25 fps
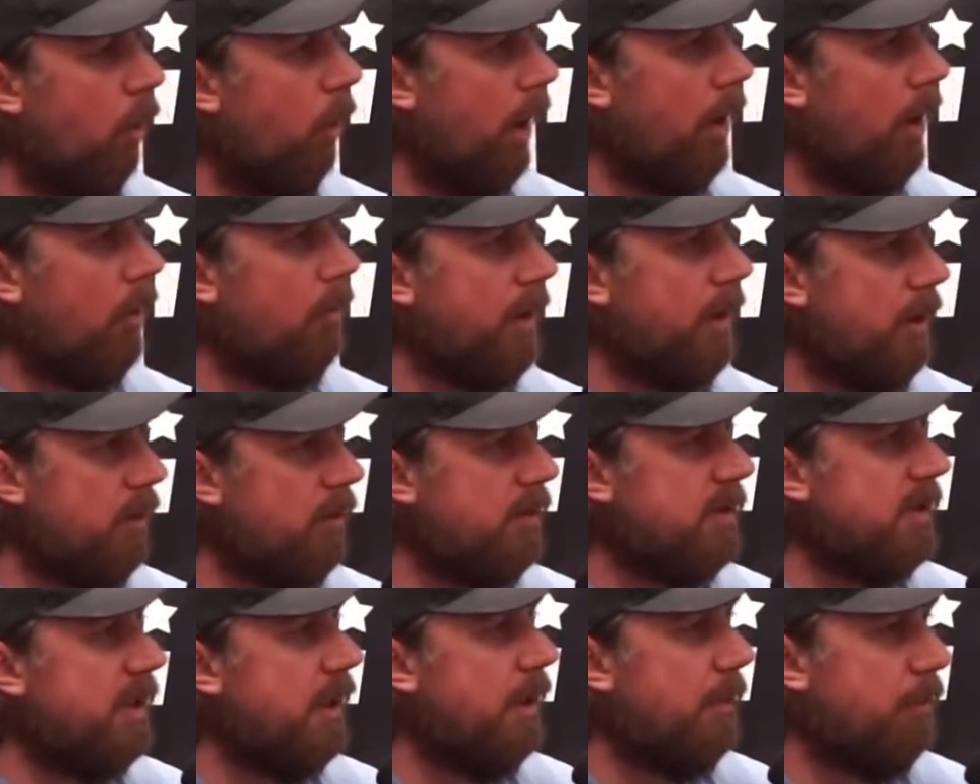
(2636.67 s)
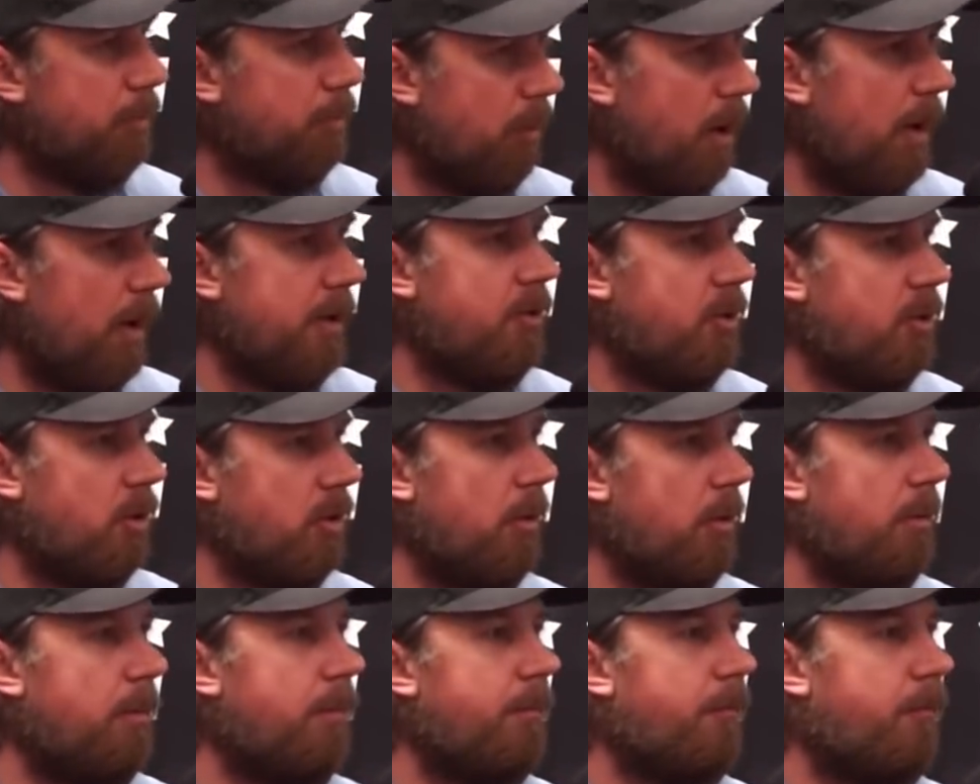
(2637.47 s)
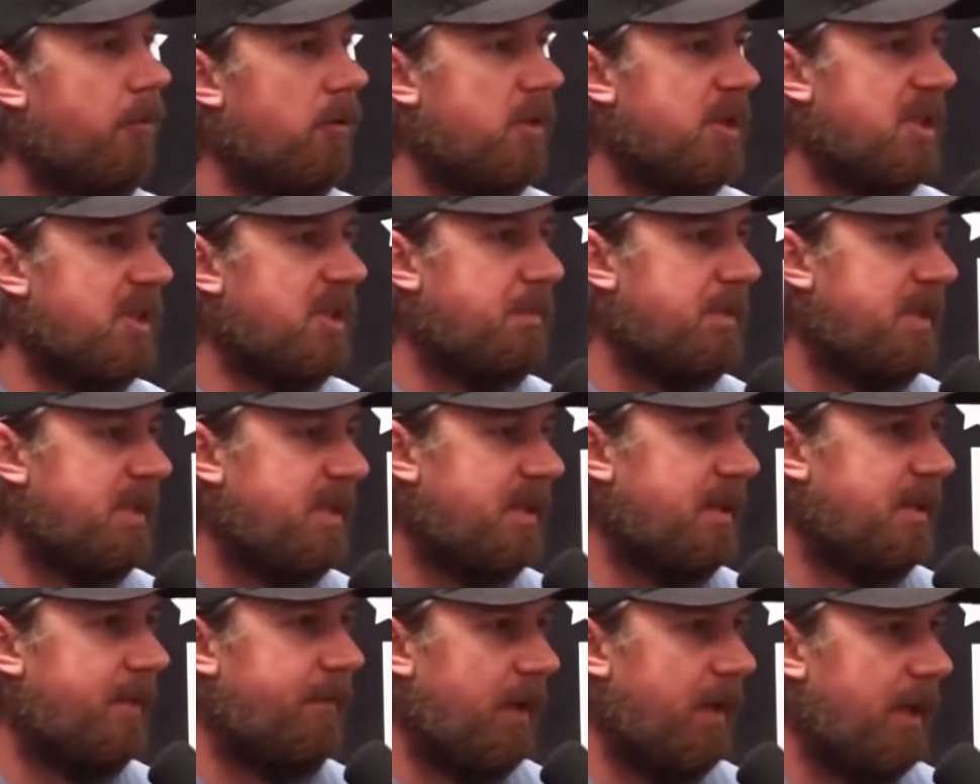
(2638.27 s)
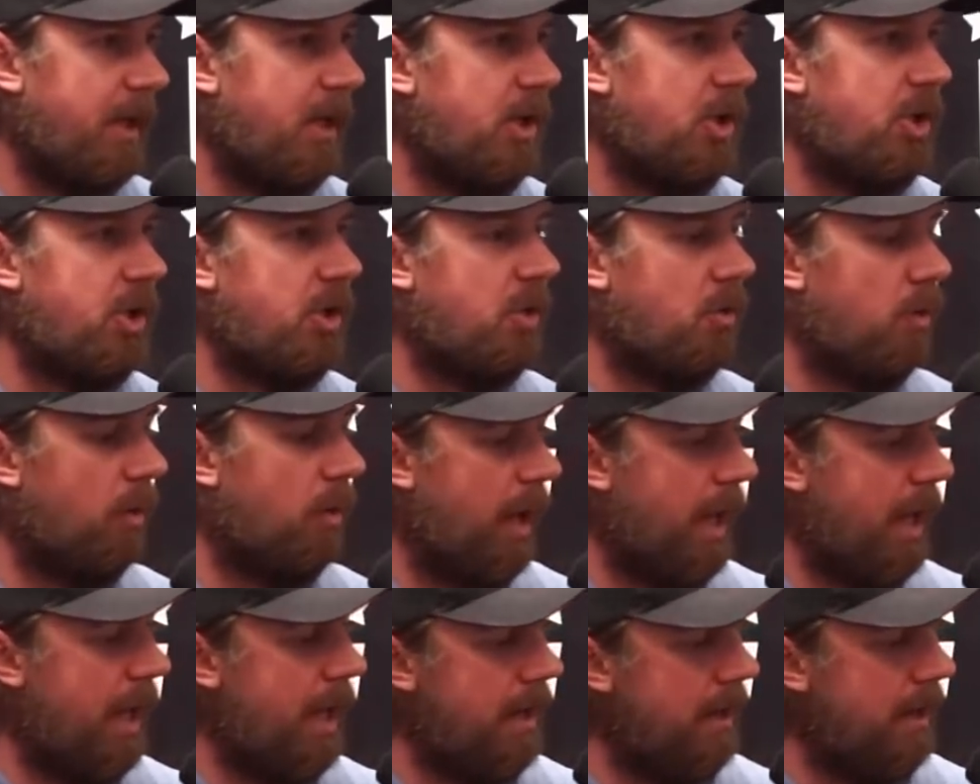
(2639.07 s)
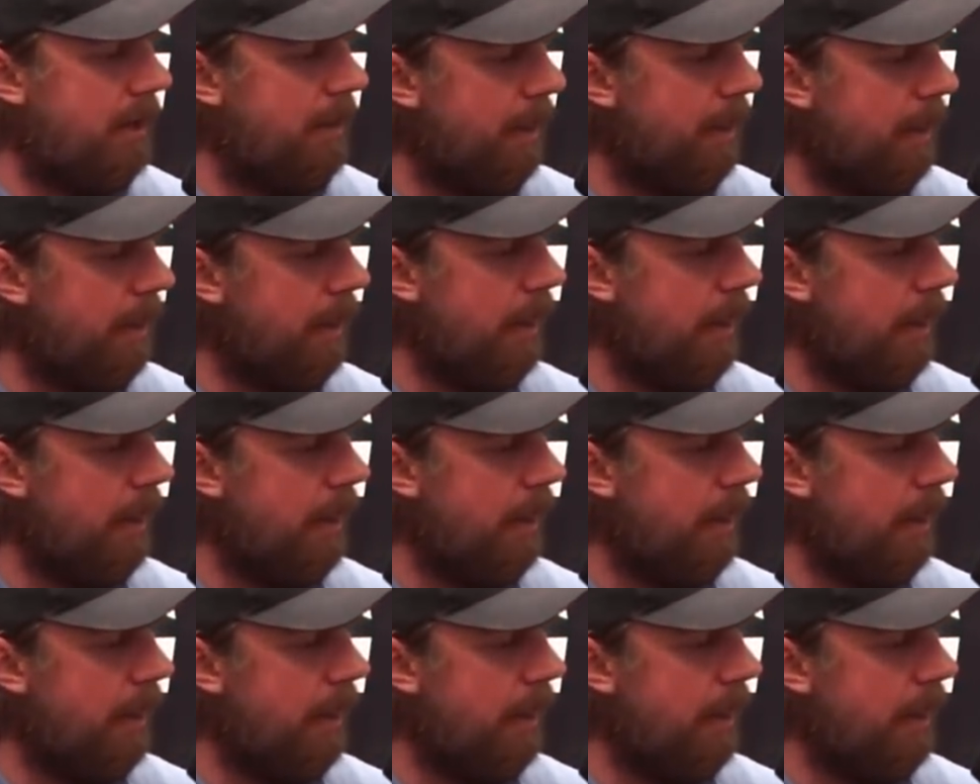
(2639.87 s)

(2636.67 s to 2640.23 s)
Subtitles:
why are we using a broad term for a specific issue? And